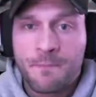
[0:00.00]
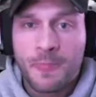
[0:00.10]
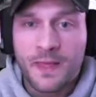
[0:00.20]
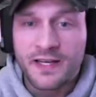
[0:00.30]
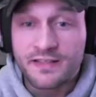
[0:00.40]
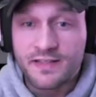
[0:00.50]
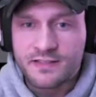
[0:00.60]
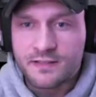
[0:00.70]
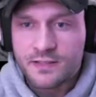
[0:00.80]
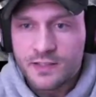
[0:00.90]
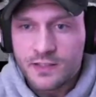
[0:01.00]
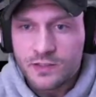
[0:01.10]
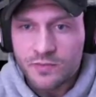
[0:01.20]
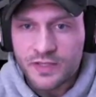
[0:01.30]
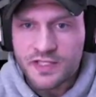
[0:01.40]
And it doesn't.
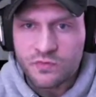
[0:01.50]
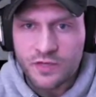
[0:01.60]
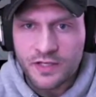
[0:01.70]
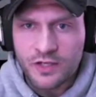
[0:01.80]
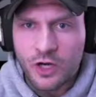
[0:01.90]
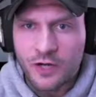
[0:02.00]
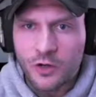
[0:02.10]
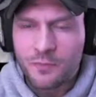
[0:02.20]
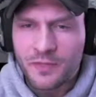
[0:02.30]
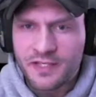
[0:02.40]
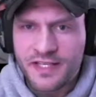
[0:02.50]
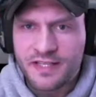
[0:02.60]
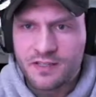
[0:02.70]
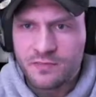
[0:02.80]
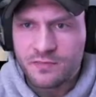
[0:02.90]
But this one, you know, I know I'm going to take
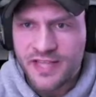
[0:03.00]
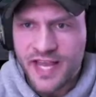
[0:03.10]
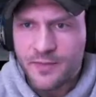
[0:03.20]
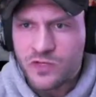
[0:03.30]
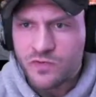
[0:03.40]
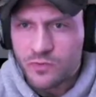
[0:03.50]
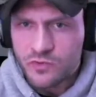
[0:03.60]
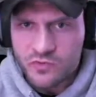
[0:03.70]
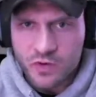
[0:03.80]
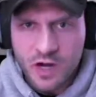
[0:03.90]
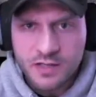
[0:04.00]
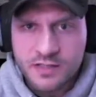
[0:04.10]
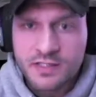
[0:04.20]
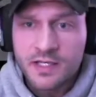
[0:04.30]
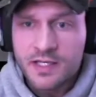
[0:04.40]
some damage from those
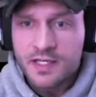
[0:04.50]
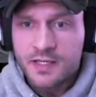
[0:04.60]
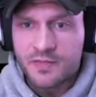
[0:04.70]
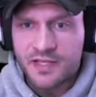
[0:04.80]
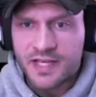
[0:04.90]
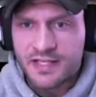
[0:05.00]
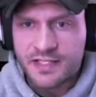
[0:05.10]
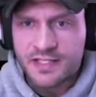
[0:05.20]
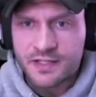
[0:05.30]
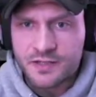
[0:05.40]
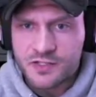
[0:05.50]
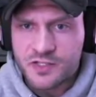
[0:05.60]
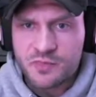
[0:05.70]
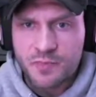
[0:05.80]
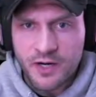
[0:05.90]
rocks, but the idea here is
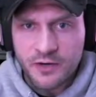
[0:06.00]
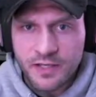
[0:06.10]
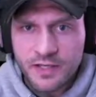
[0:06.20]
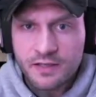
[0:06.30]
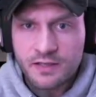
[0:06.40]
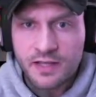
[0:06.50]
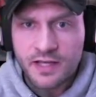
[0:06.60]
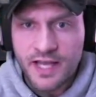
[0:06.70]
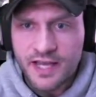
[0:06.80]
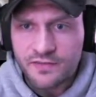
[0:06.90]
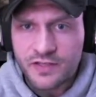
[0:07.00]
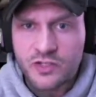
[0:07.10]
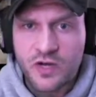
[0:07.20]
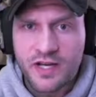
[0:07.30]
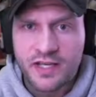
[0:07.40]
just parry heavy and
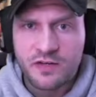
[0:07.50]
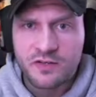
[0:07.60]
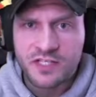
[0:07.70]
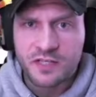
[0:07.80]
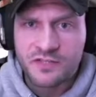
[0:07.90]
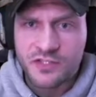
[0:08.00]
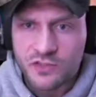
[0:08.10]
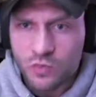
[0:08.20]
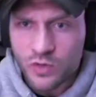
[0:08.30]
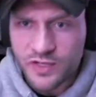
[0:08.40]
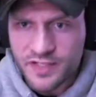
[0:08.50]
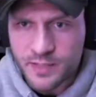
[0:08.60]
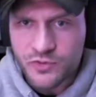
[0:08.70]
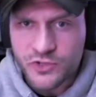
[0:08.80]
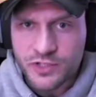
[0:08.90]
try to get ourselves to 20
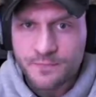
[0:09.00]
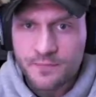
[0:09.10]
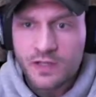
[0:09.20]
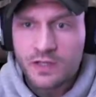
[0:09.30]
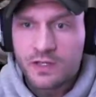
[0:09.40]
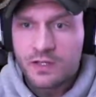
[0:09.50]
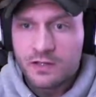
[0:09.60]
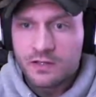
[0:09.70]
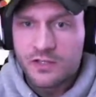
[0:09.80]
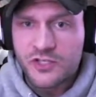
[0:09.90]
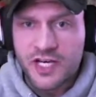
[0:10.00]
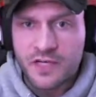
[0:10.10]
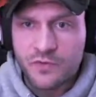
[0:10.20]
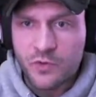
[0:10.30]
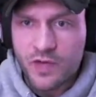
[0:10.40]
temperature. Chain a
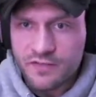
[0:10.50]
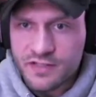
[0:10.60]
few heavies in